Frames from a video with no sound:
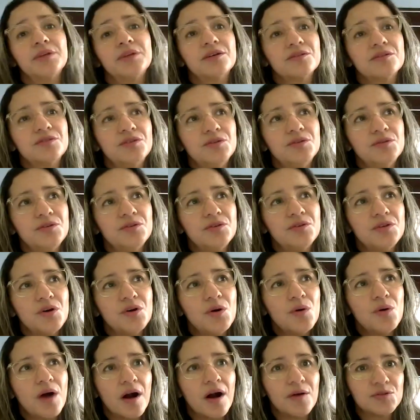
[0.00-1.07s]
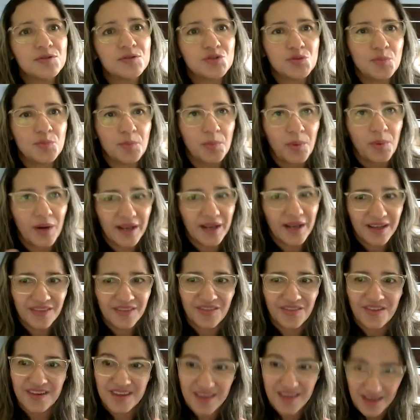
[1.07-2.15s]
because you know how to play
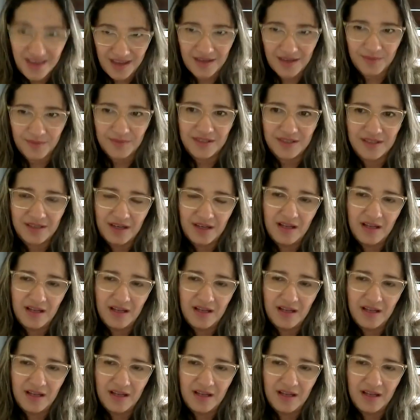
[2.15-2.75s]
the game.